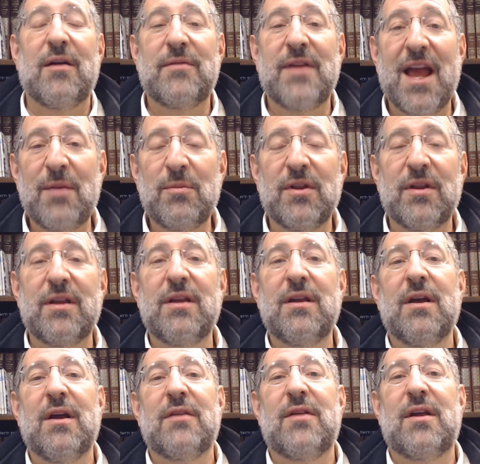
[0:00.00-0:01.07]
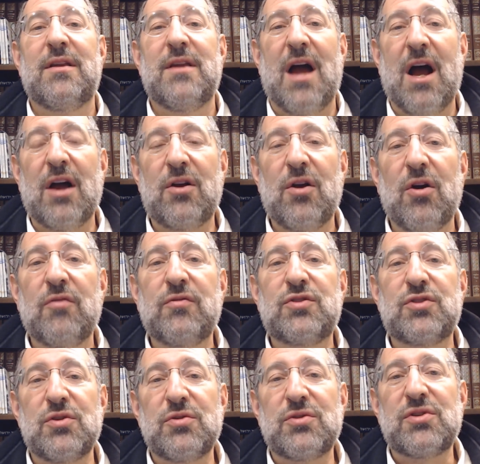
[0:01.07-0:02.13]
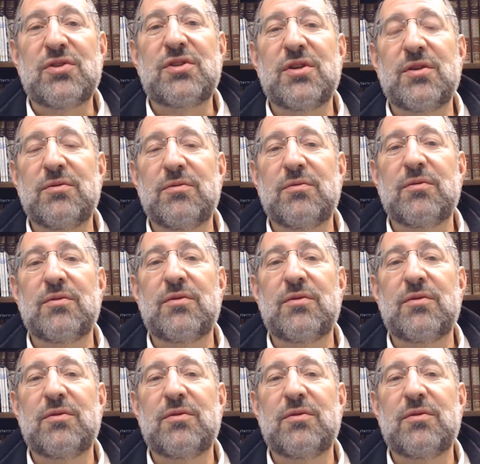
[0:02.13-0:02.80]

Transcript: Namely, that Yaakov chooses to